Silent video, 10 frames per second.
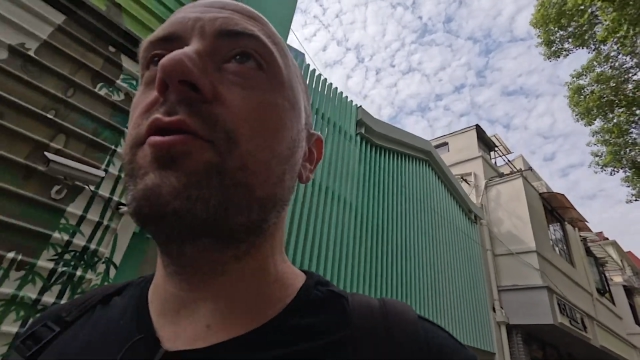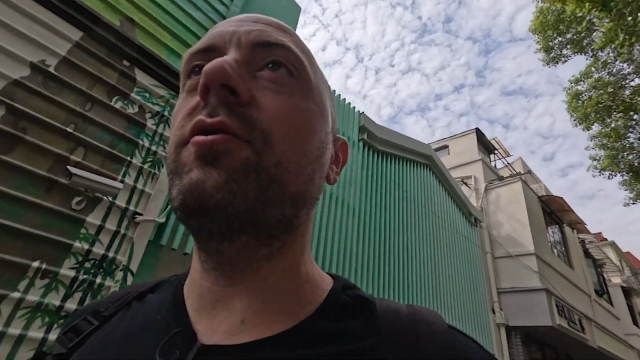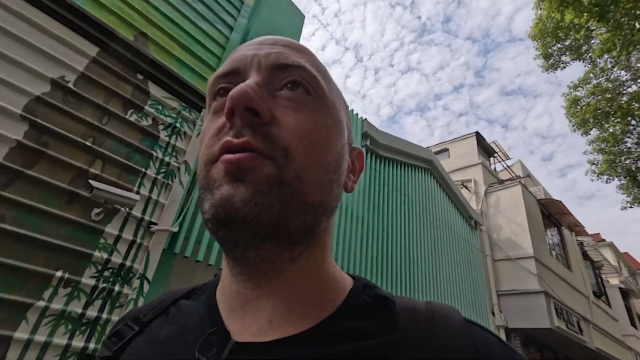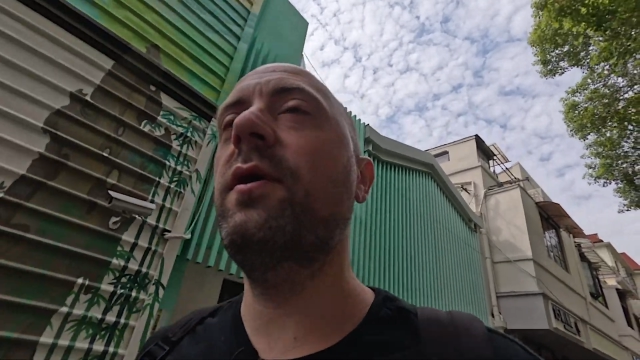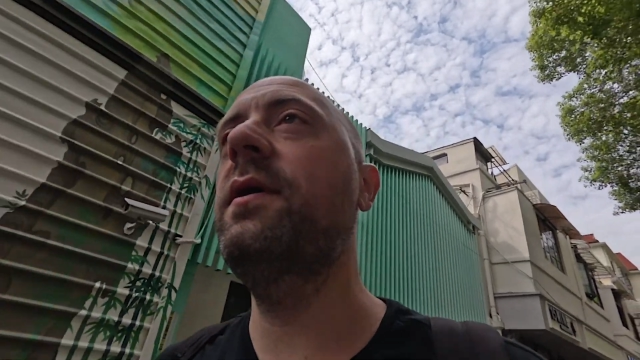
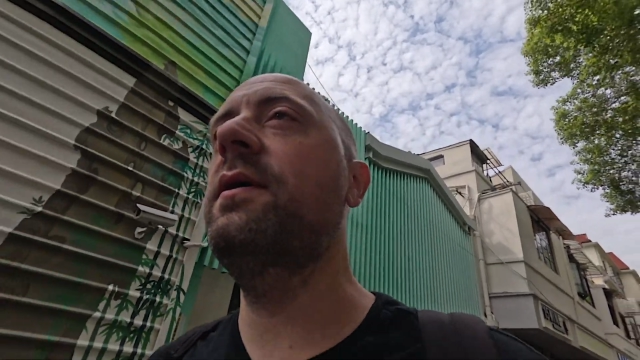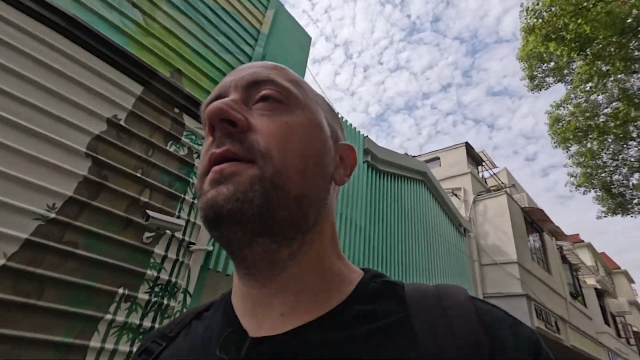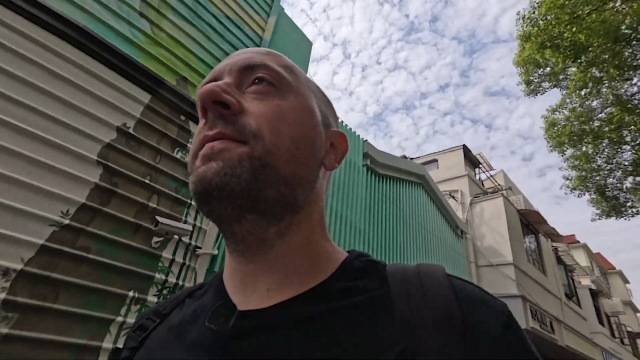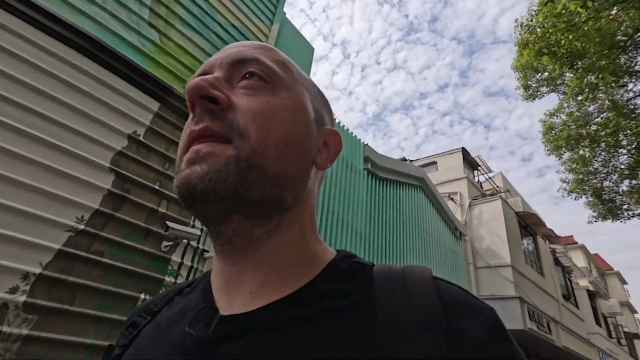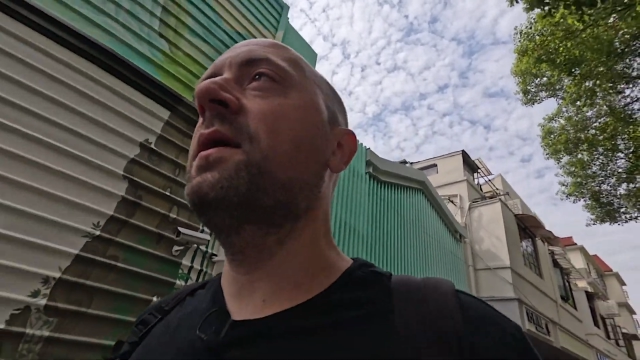through
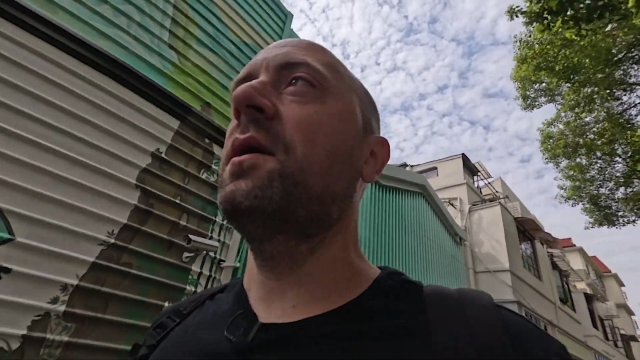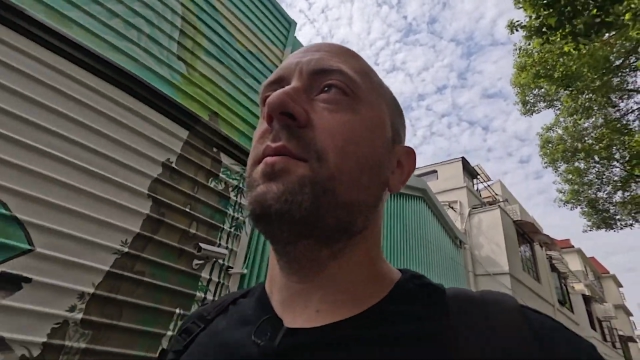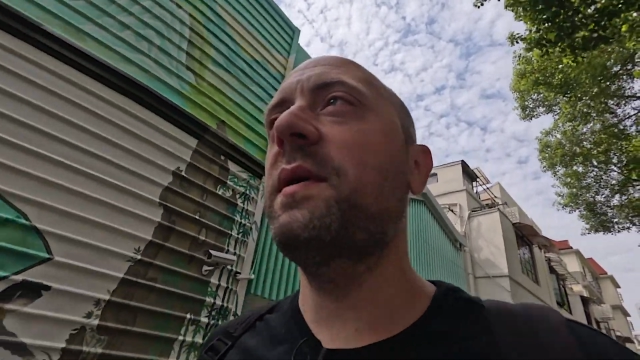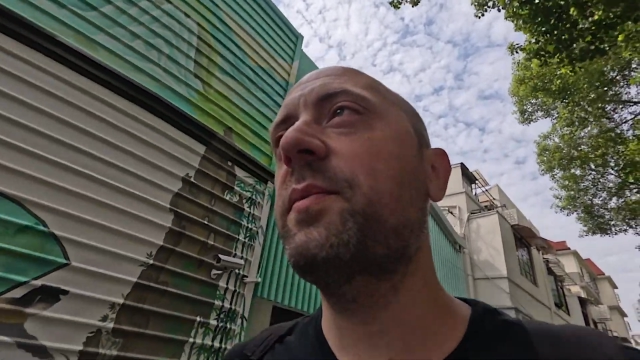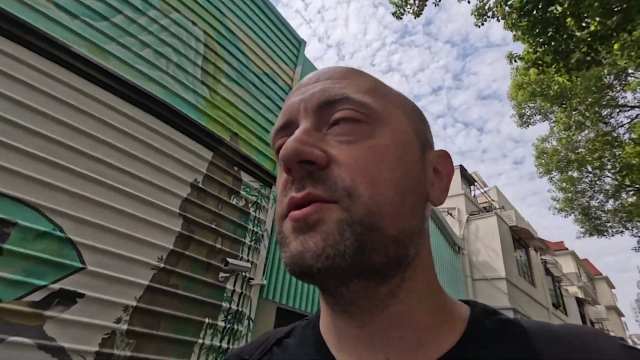
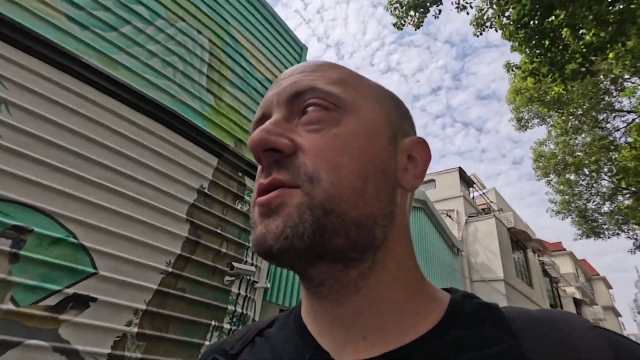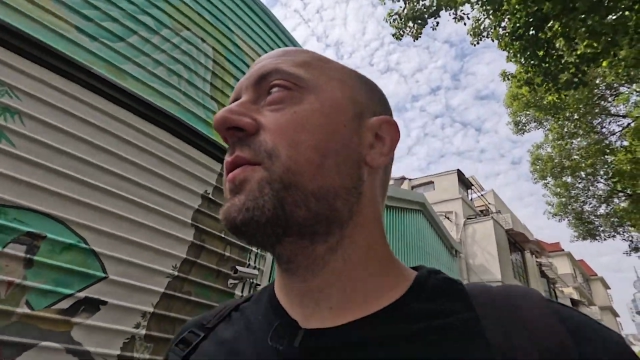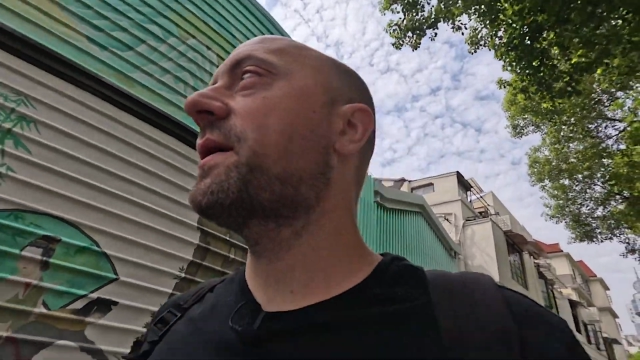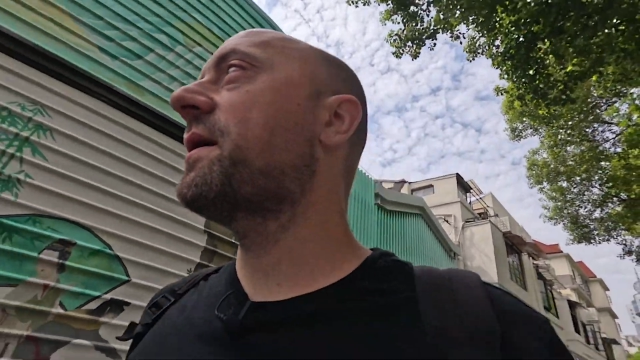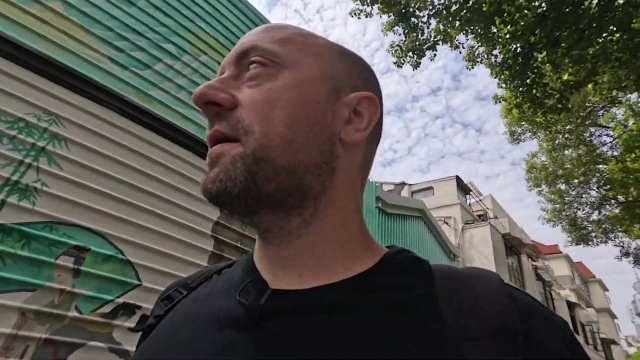
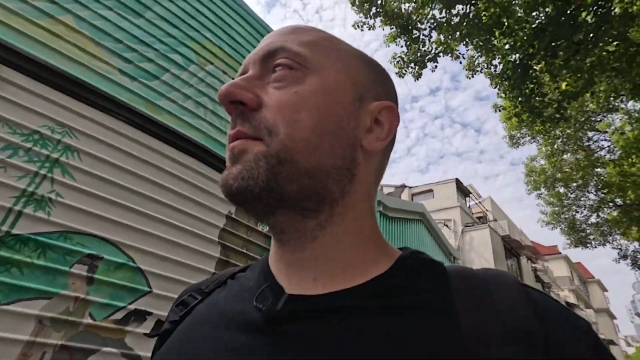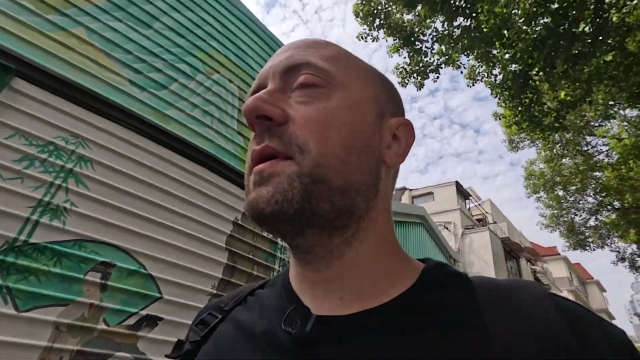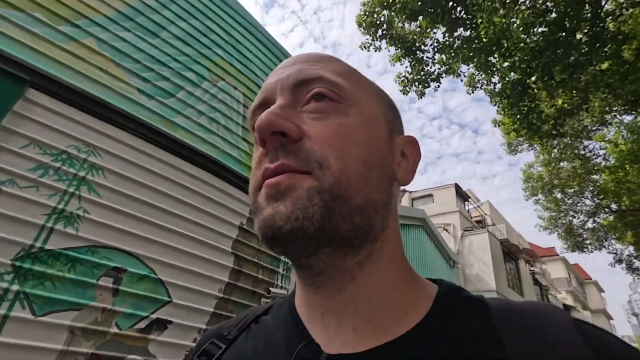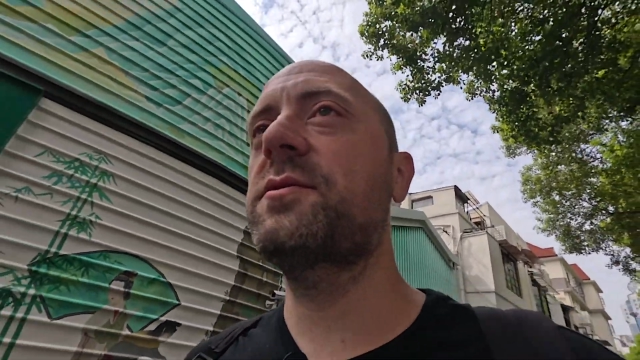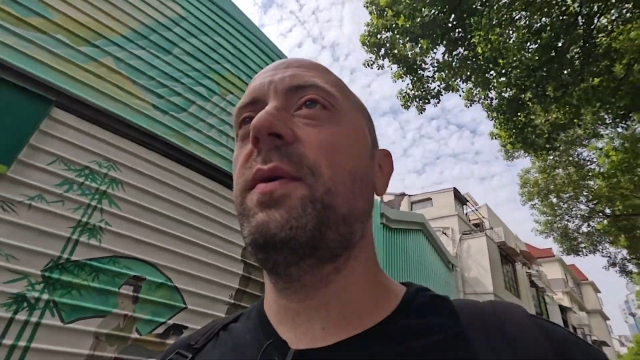People's
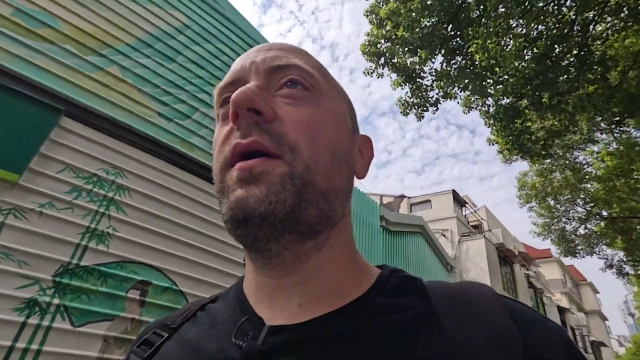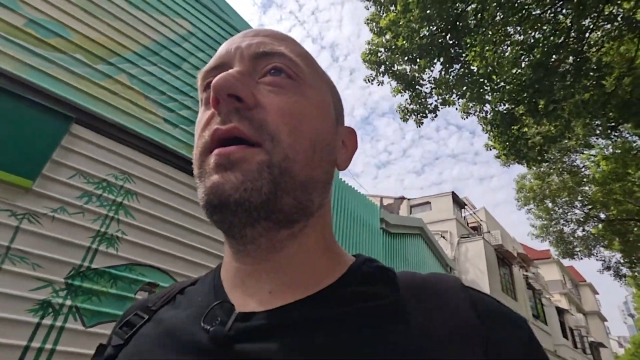Square and People's